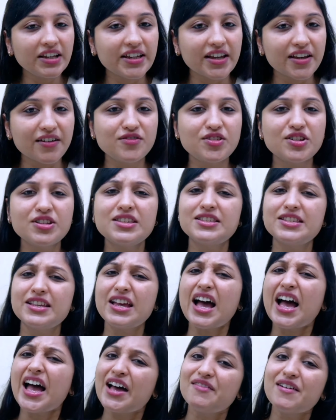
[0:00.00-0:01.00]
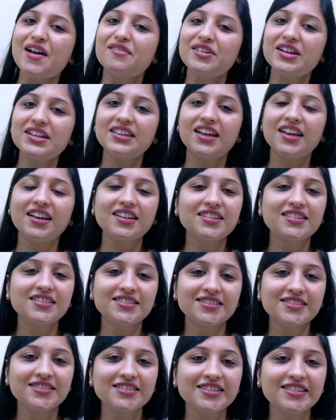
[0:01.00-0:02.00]
the gift, just say, I have everything.
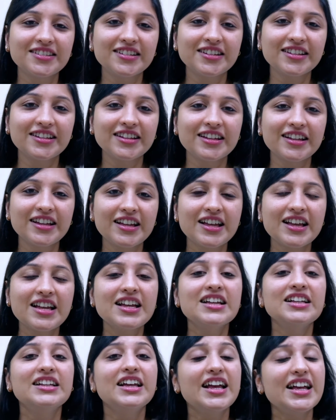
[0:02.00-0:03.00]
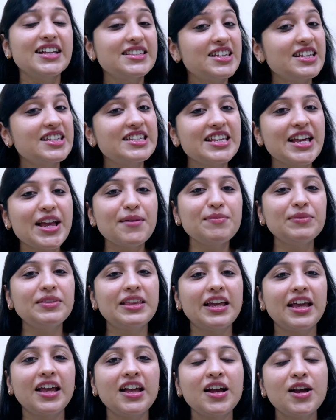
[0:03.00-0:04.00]
It's the same
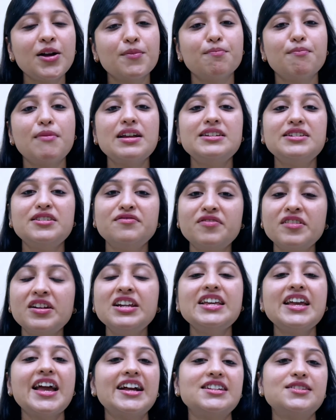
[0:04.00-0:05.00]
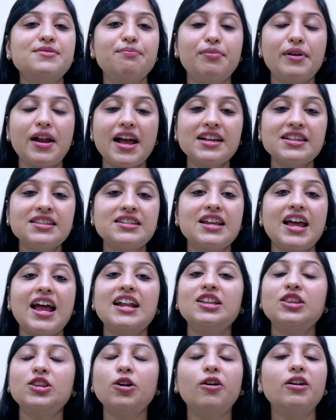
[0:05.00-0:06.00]
thing, but differently expressed
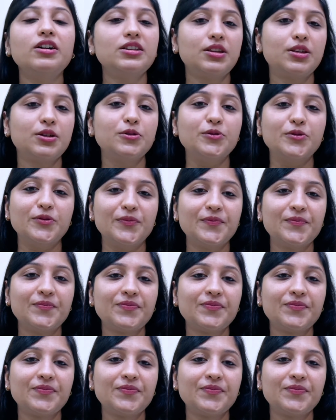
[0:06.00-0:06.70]
and thought through.